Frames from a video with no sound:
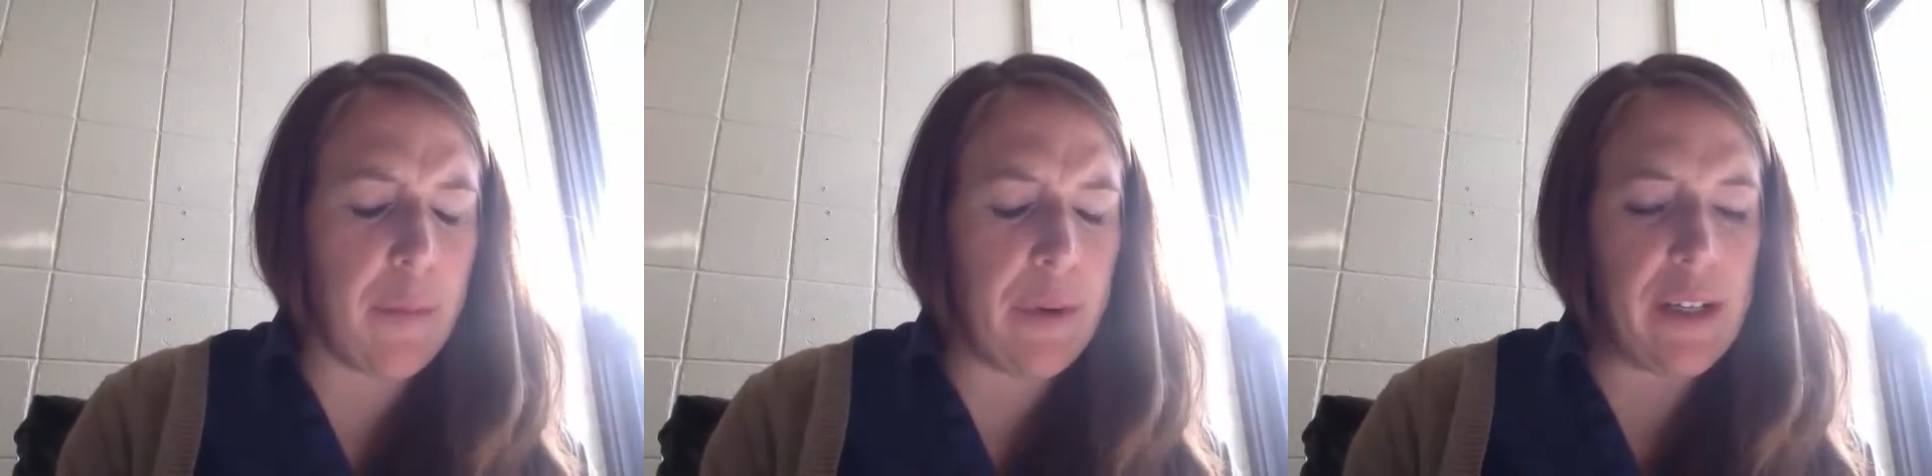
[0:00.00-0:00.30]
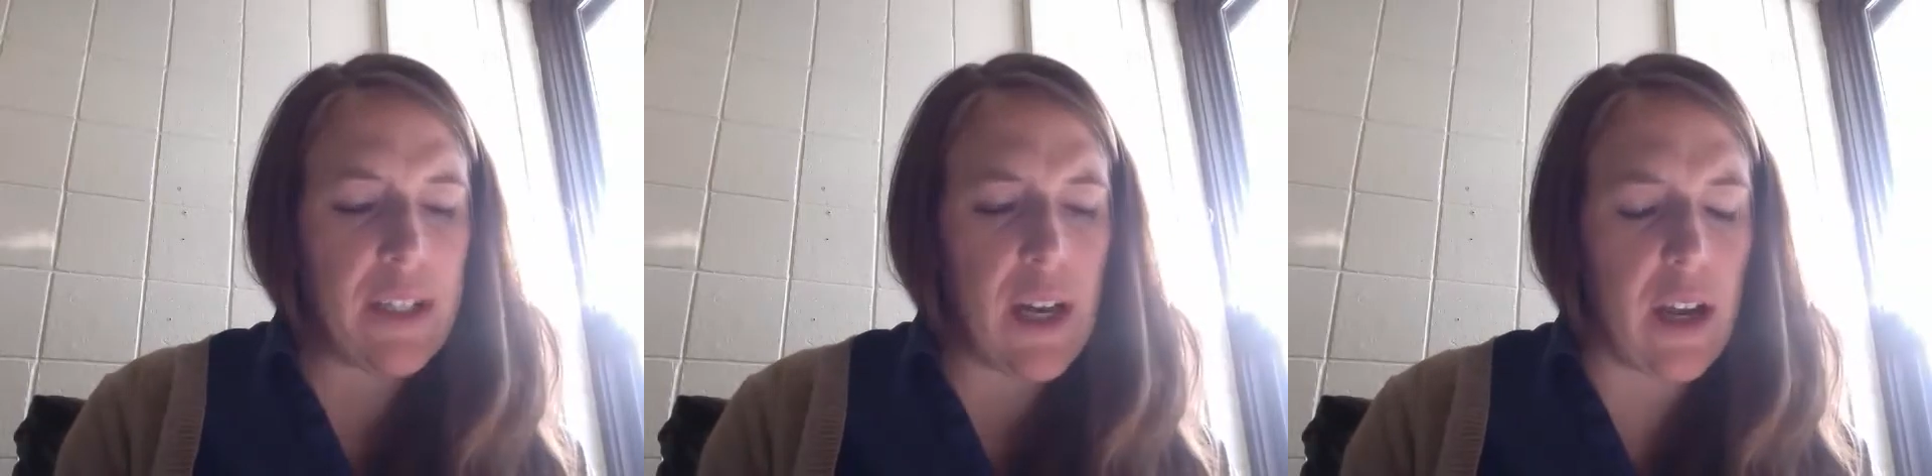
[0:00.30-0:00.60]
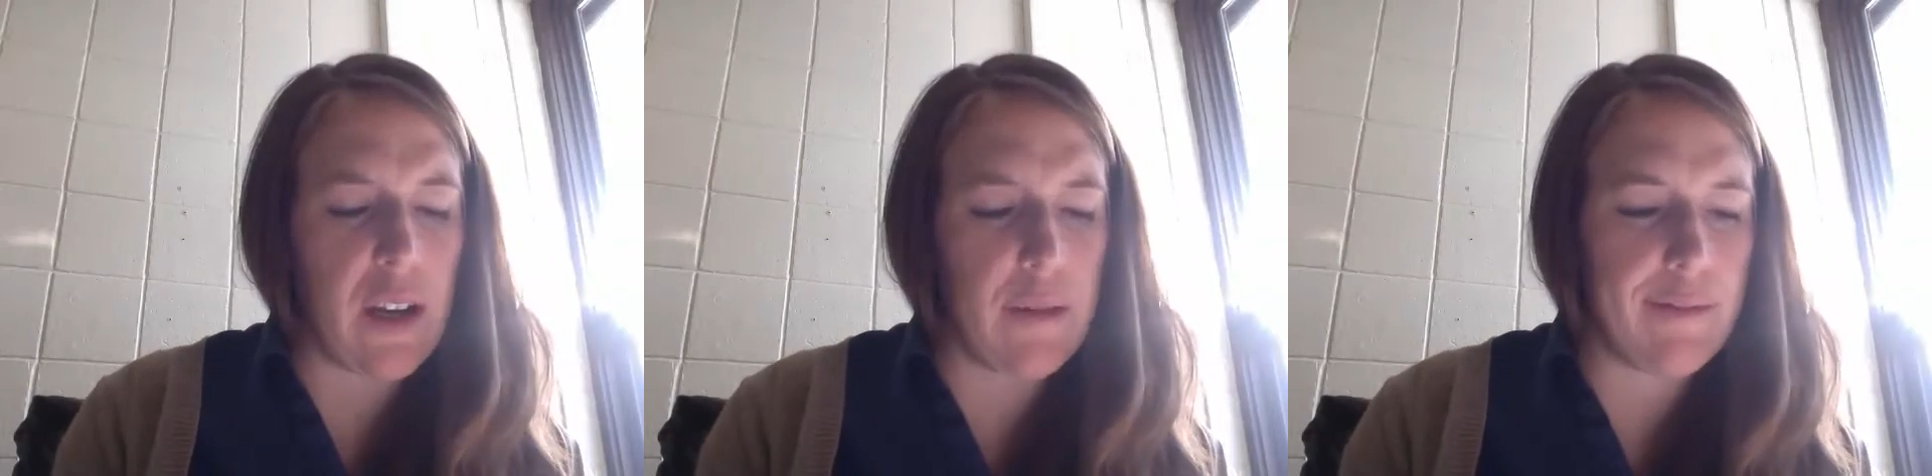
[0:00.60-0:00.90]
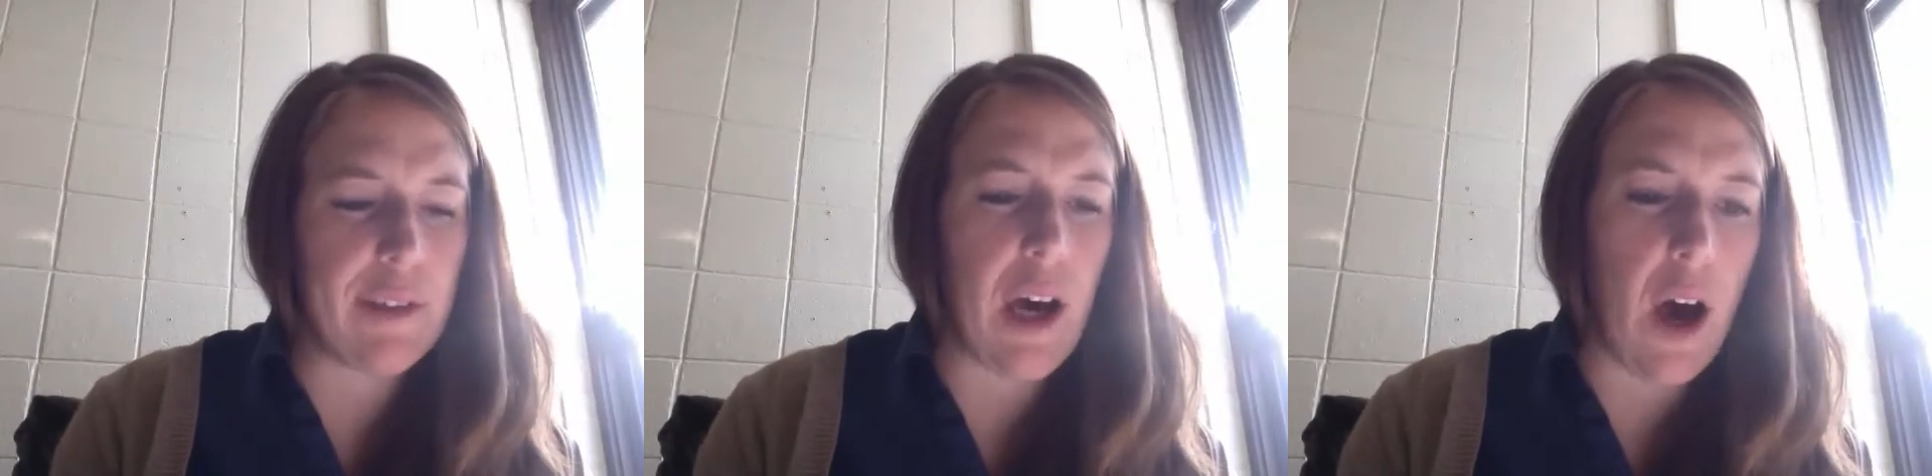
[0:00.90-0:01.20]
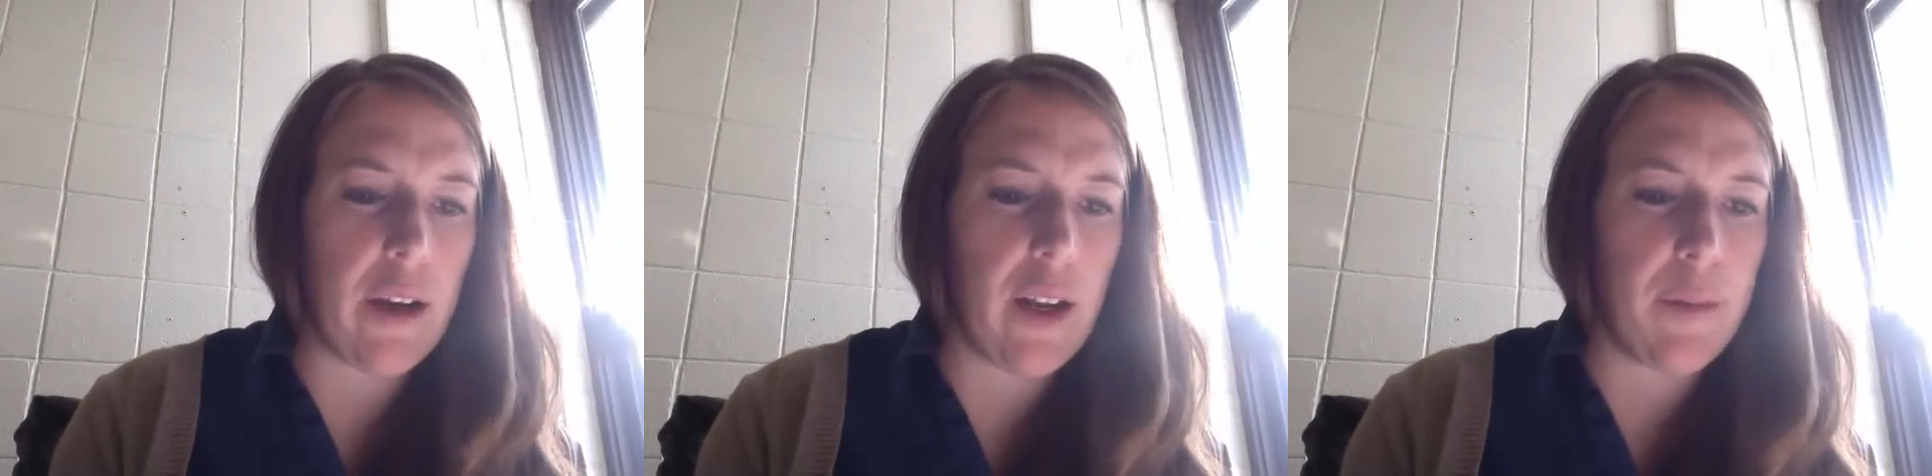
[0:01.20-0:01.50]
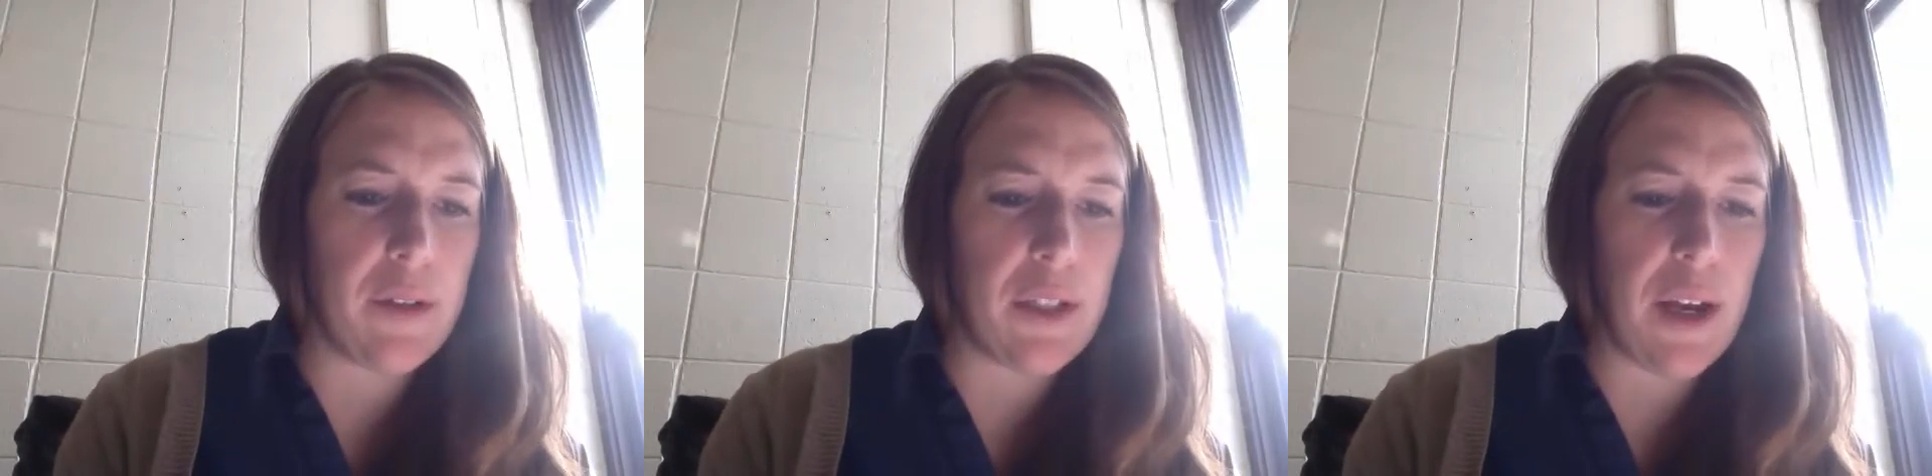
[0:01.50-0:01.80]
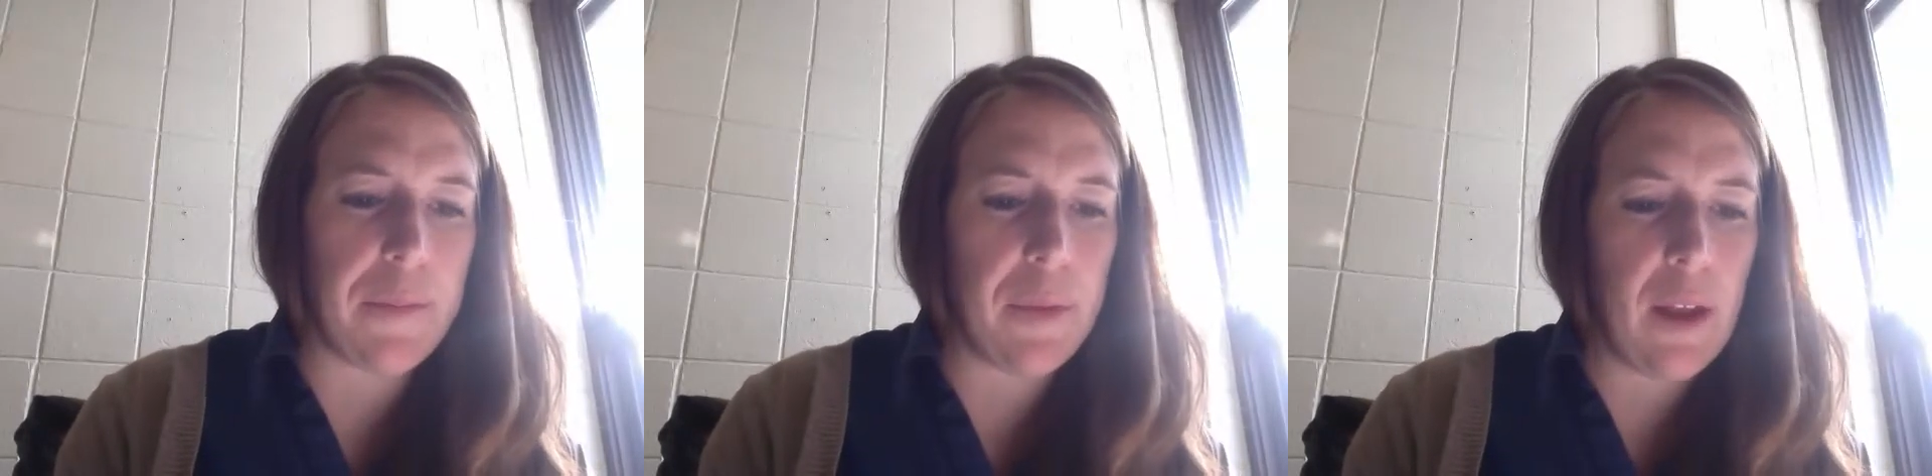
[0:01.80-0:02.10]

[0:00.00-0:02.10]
but it's not a cognate per se.